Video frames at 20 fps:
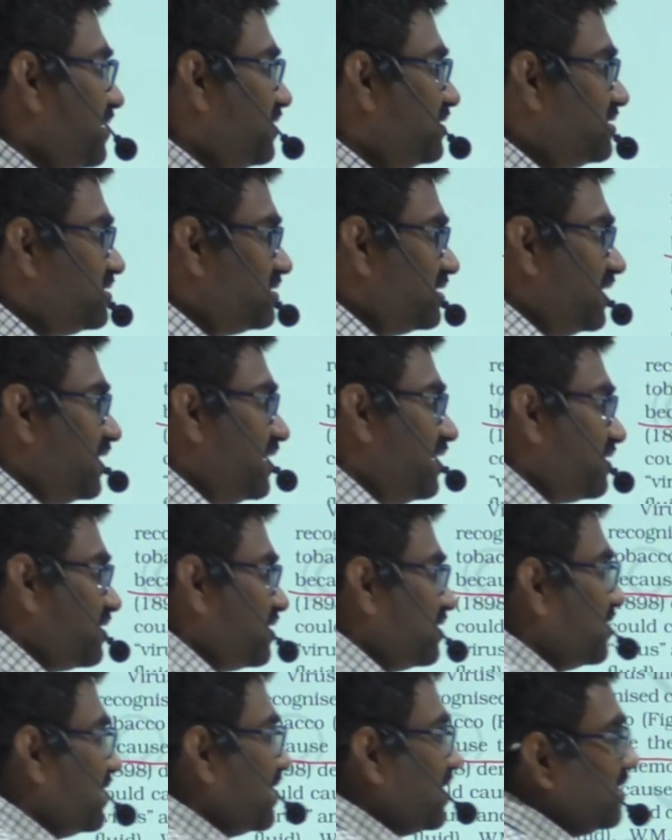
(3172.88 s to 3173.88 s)
disease. Later
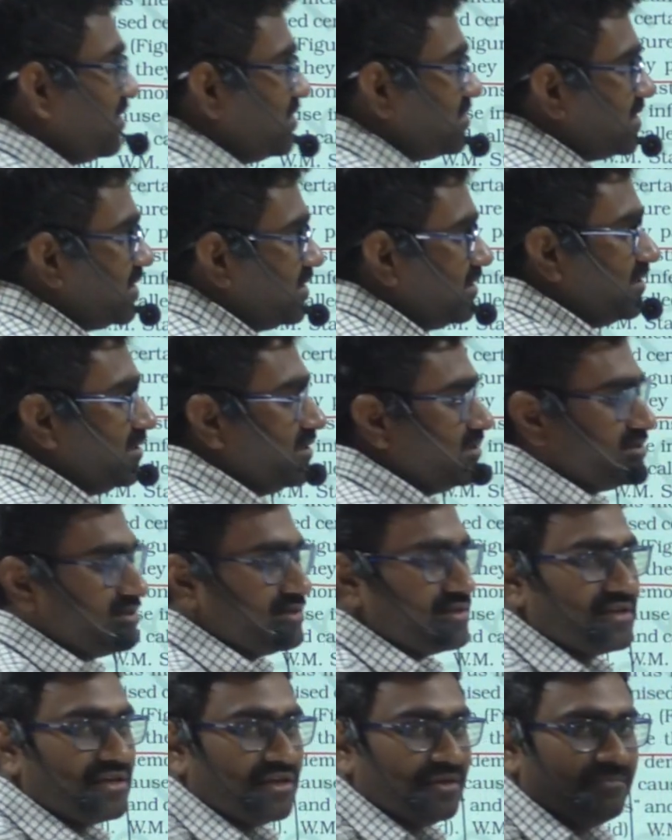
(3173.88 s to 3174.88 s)
on, another scientist
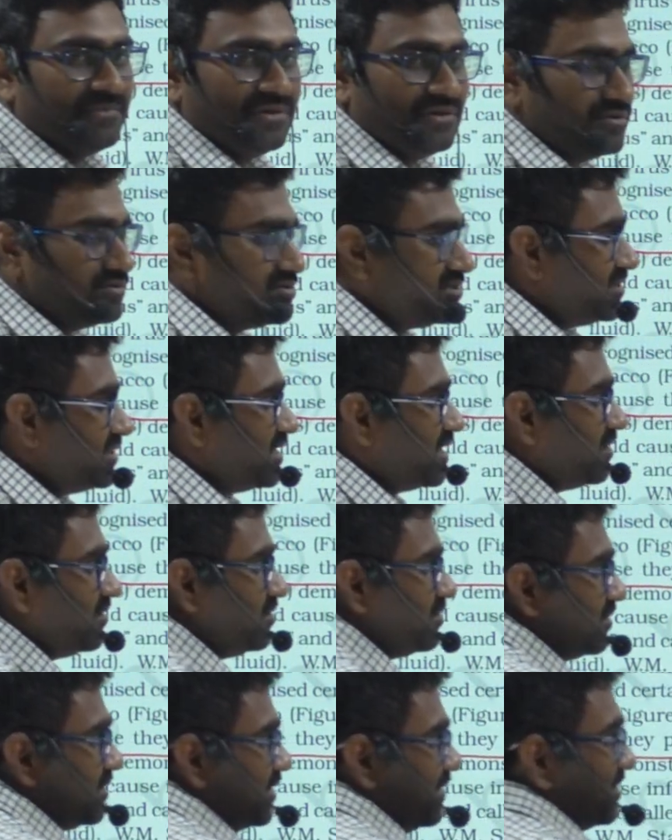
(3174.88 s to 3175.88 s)
came into
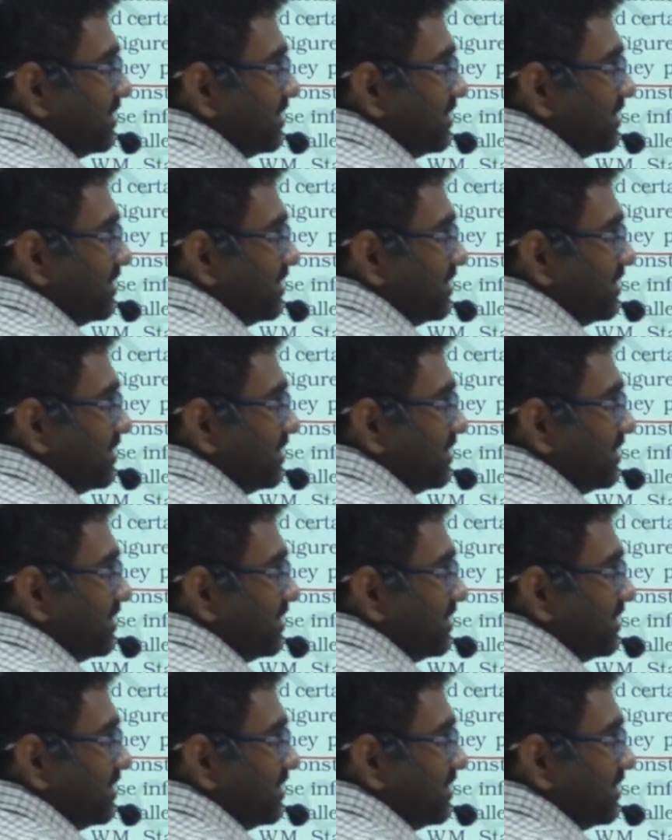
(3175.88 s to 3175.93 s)
scenario, that